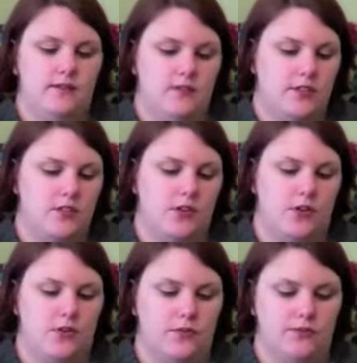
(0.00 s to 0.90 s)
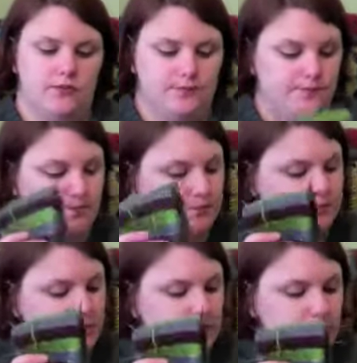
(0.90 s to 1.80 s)
So
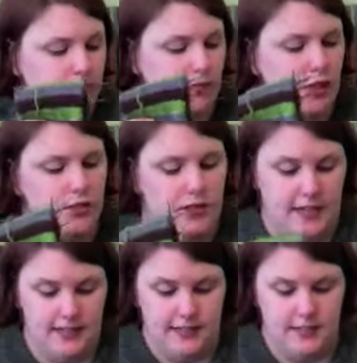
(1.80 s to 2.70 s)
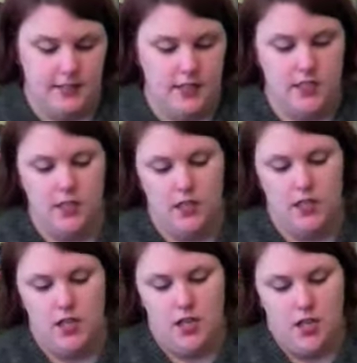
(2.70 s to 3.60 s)
that's
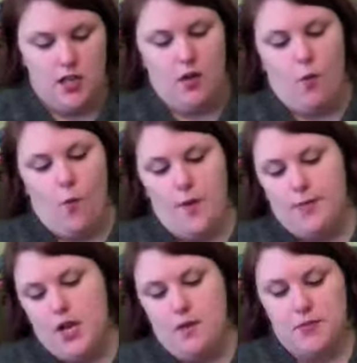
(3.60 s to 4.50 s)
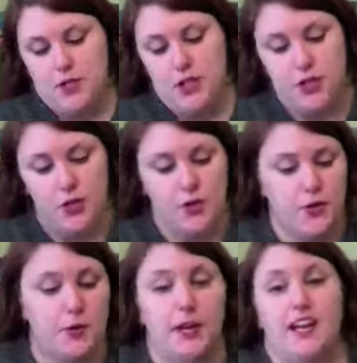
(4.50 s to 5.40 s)
whip number
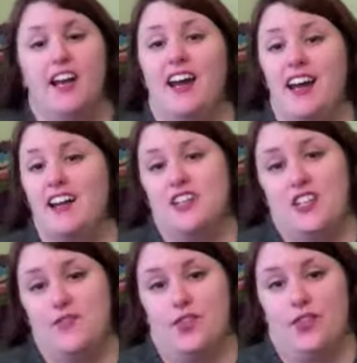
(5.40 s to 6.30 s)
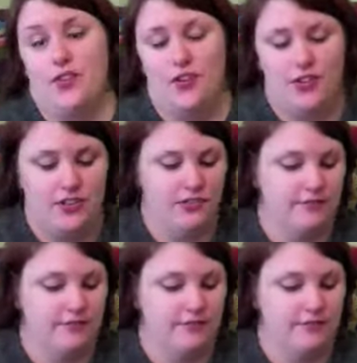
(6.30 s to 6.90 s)
2, and I actually have a third